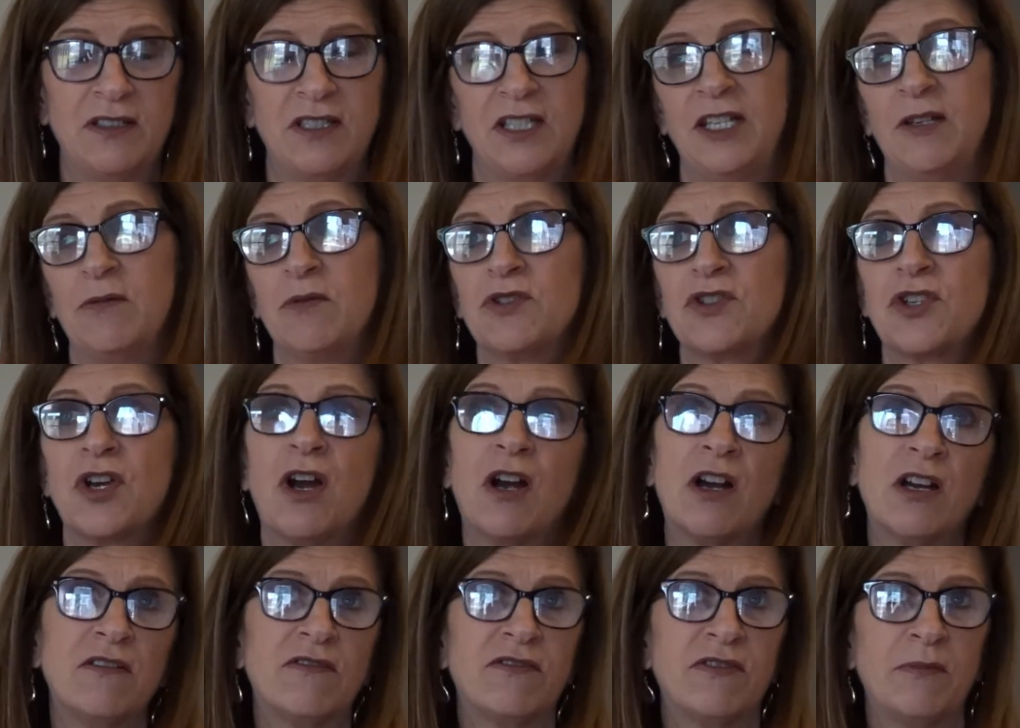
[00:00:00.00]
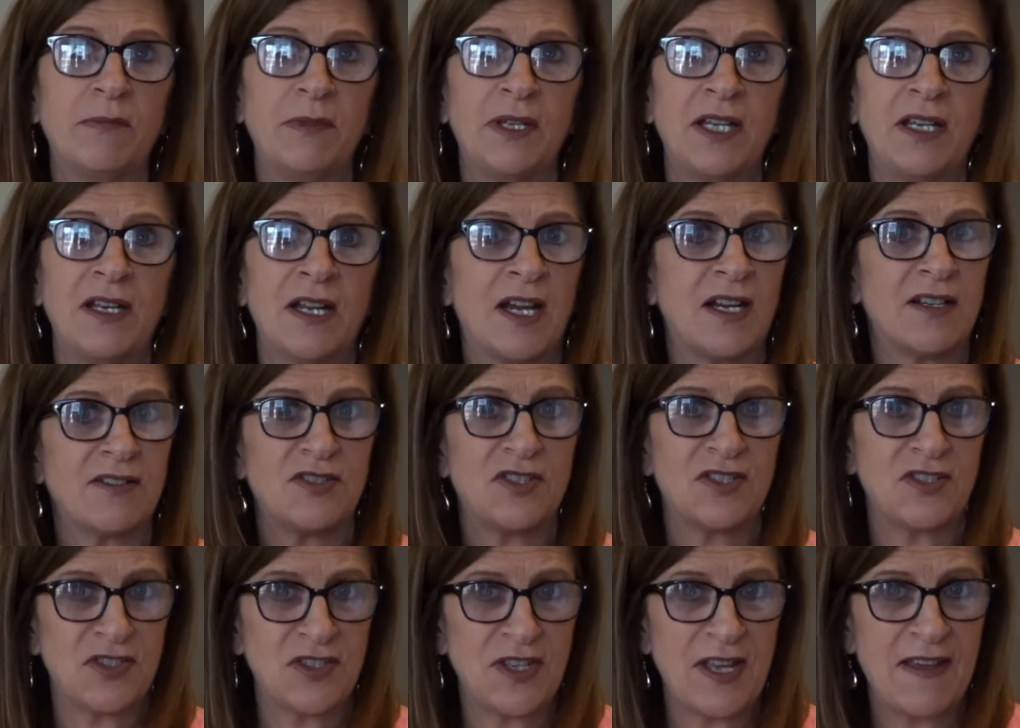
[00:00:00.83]
It was hard for me not
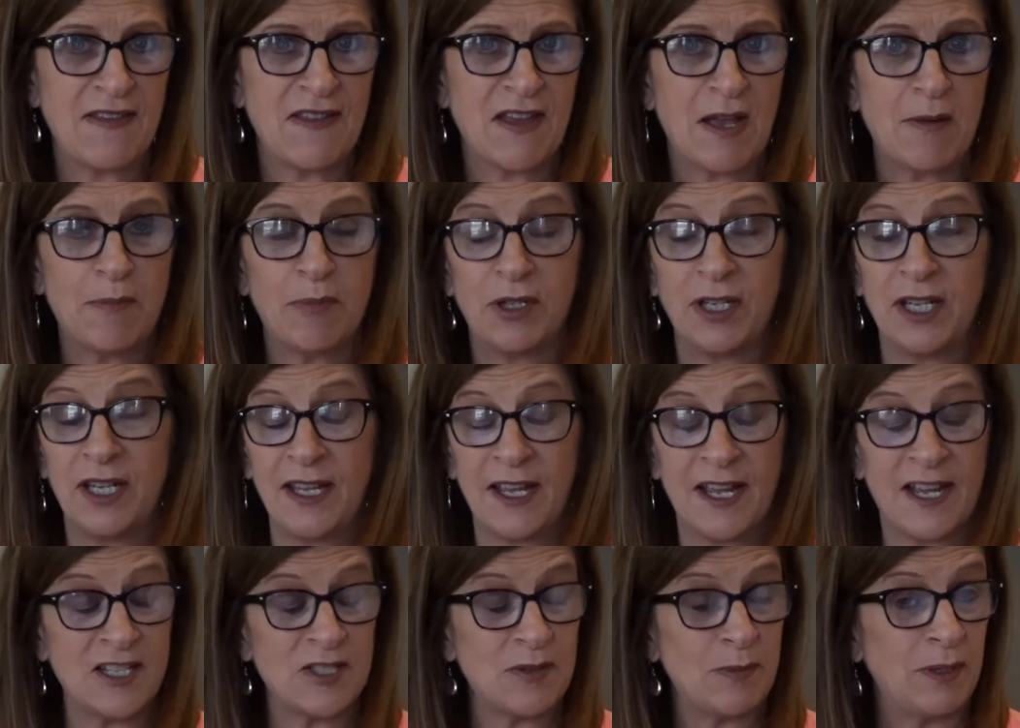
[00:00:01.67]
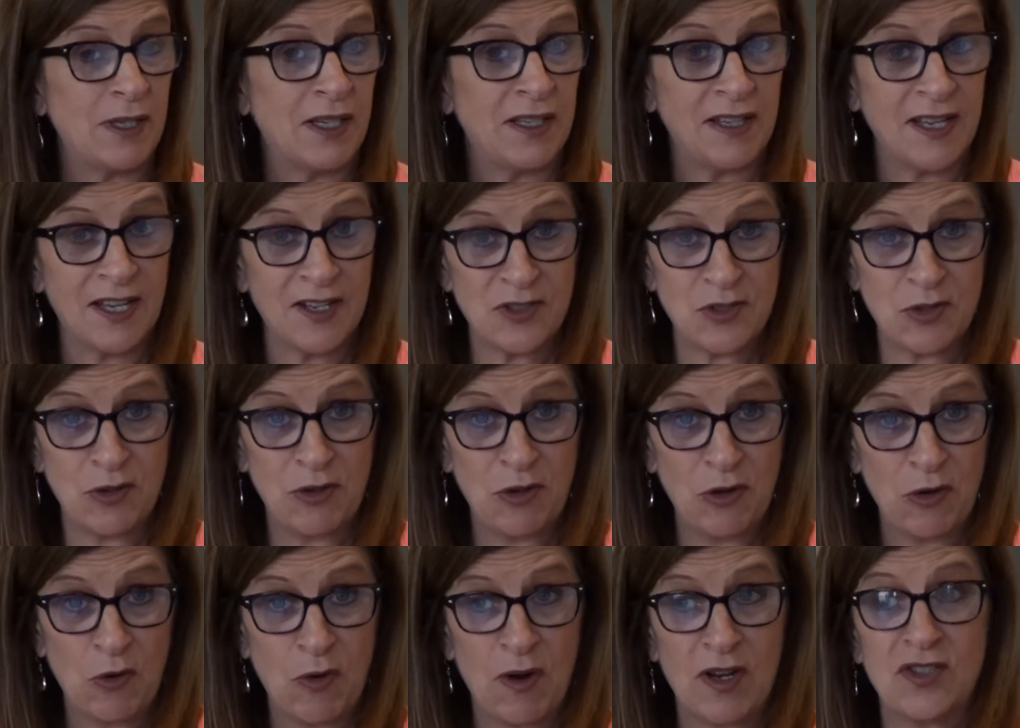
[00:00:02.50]
to say that, but he asked me a yes or
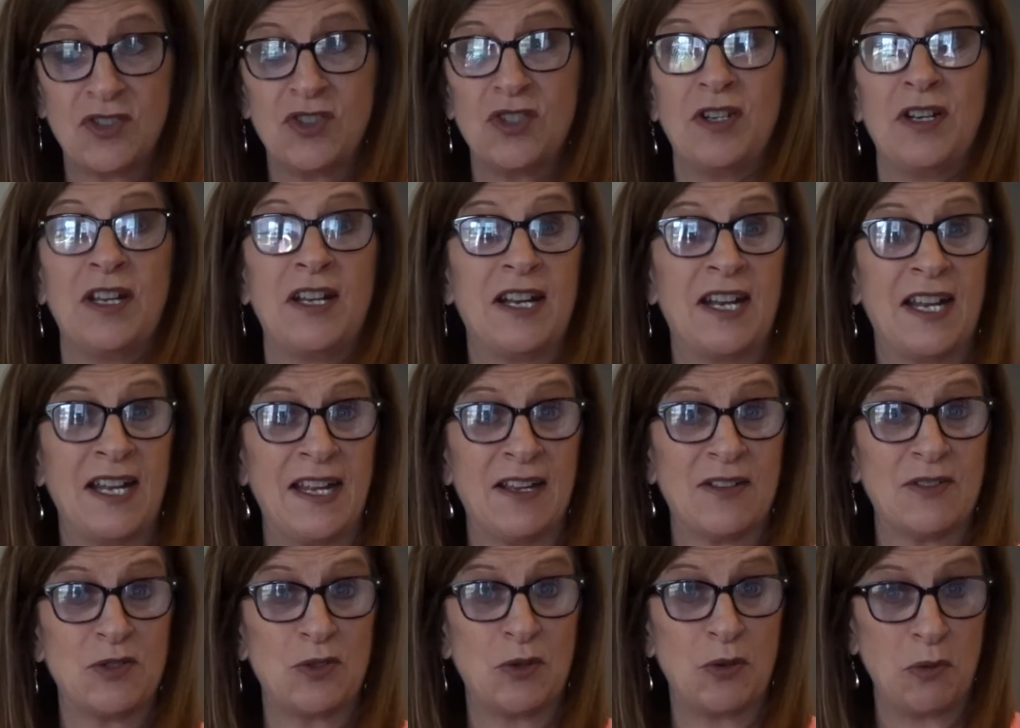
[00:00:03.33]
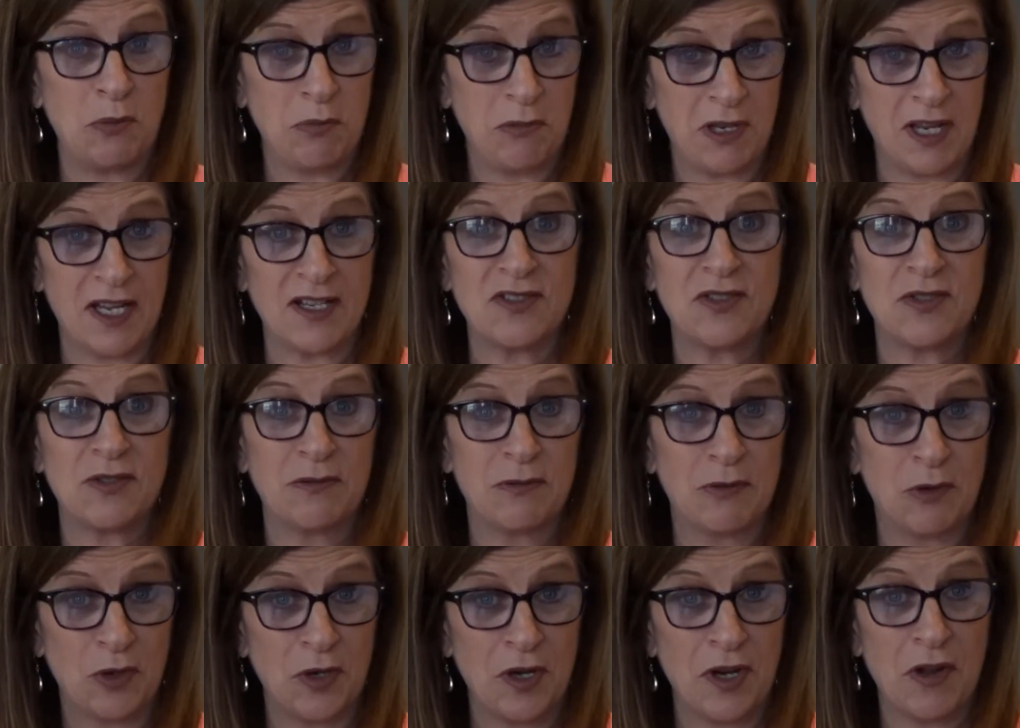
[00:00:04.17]
no question and I answered yes
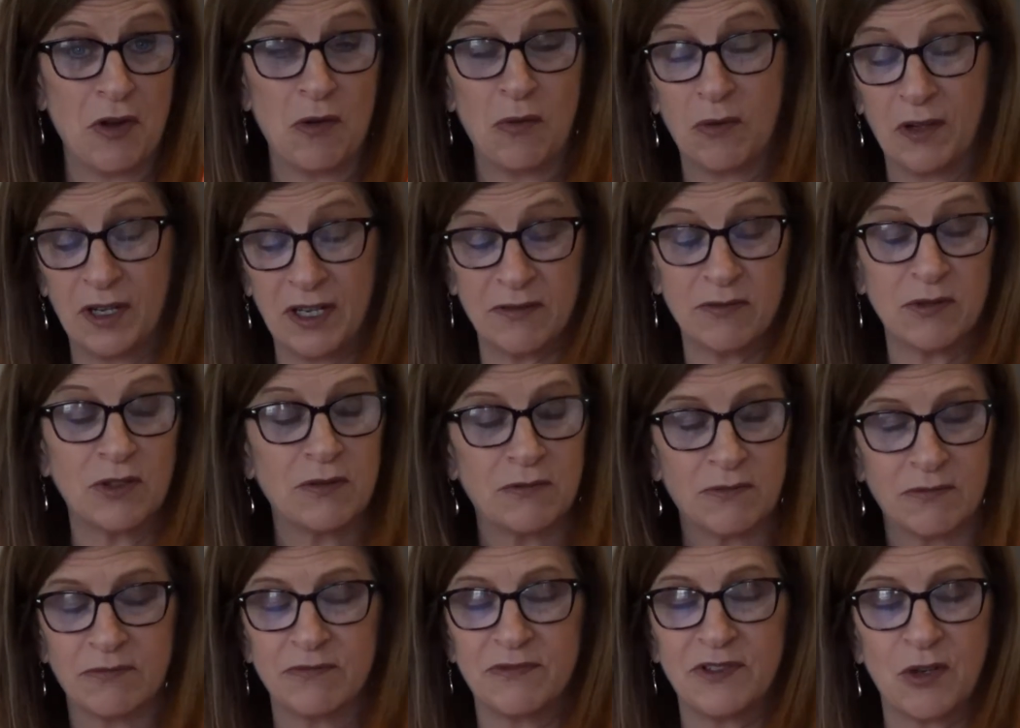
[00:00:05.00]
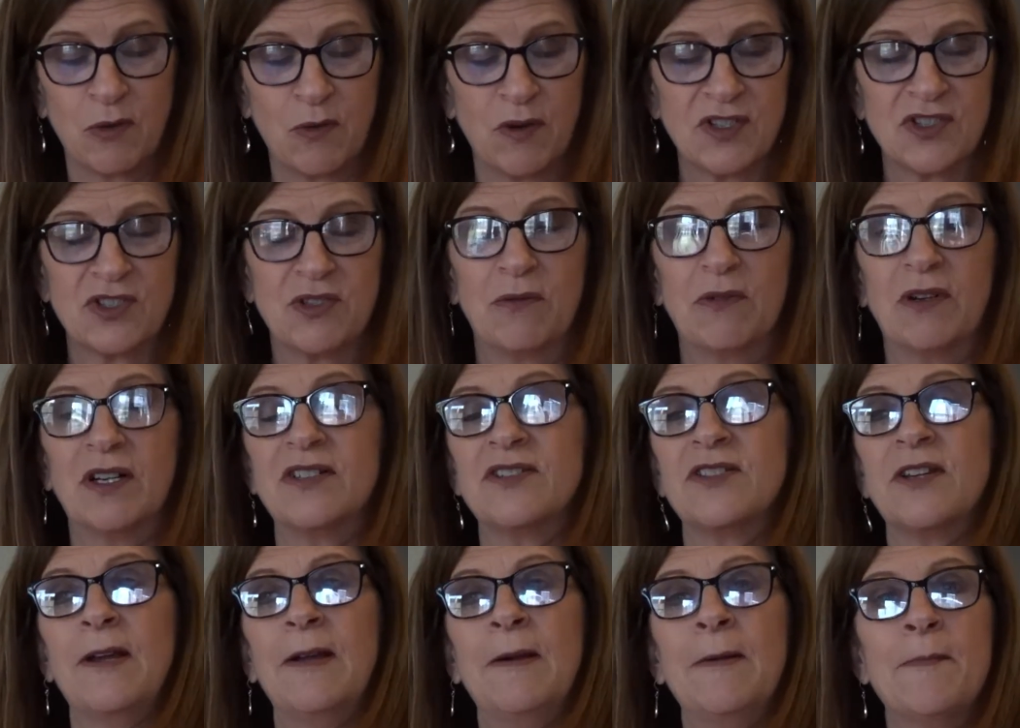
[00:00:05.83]
or no, whatever the question
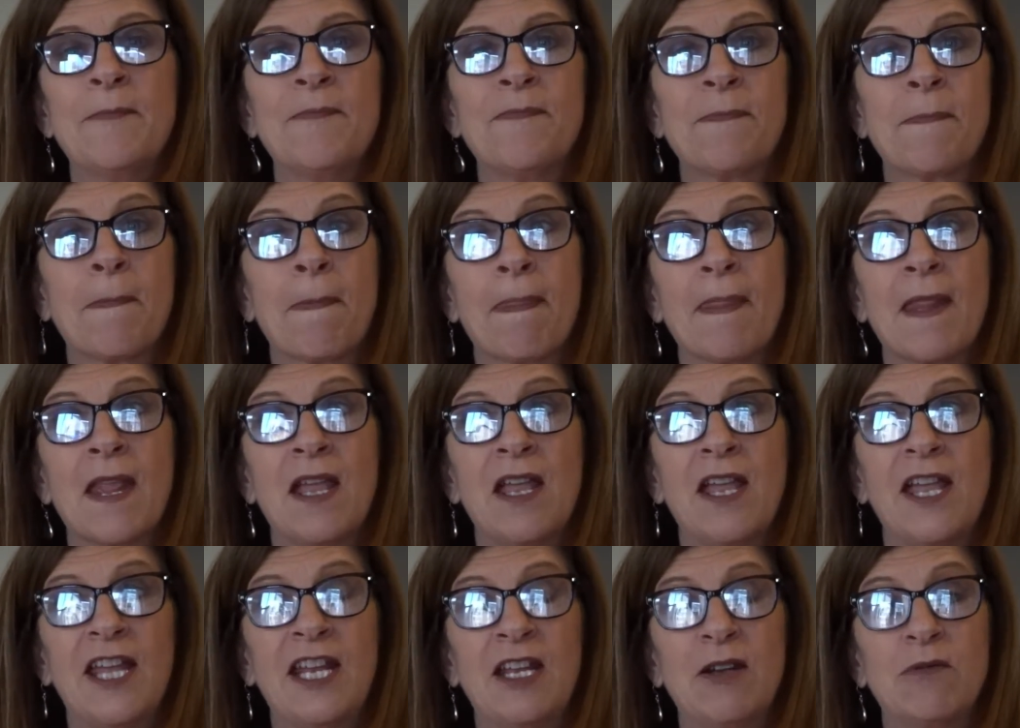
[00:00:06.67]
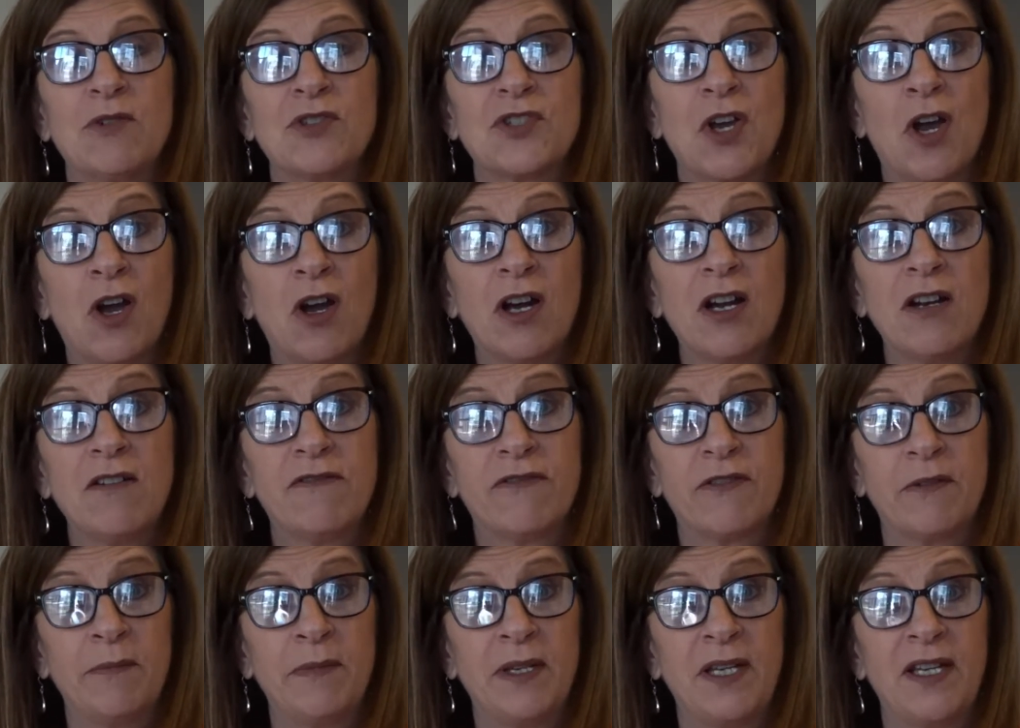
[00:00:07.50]
was. And it was hard
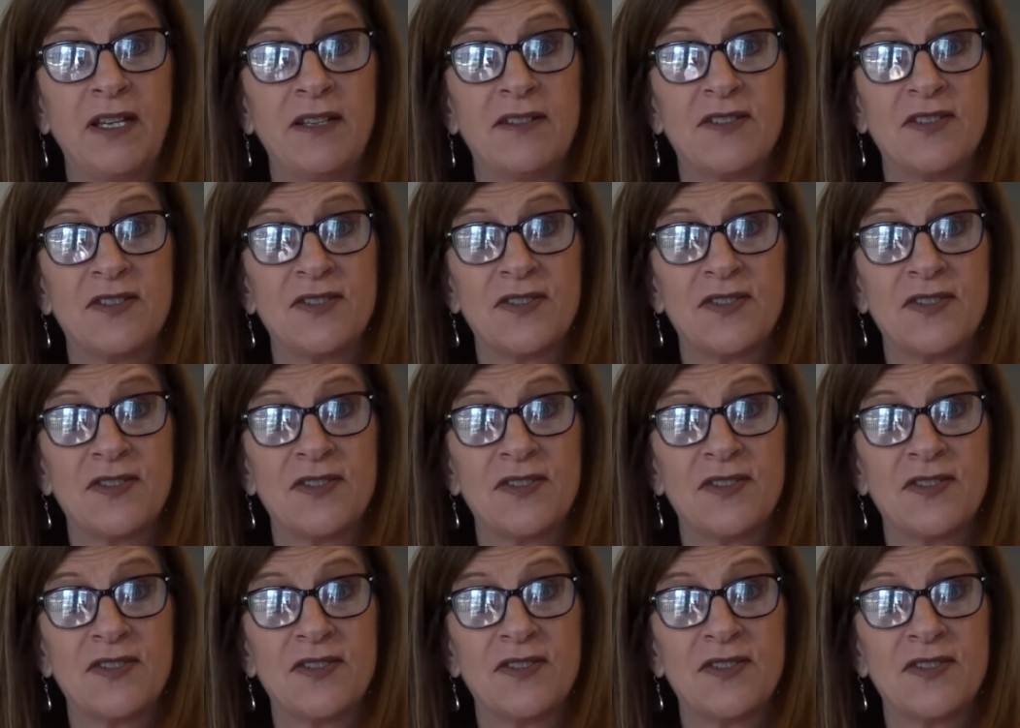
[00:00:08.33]
for me to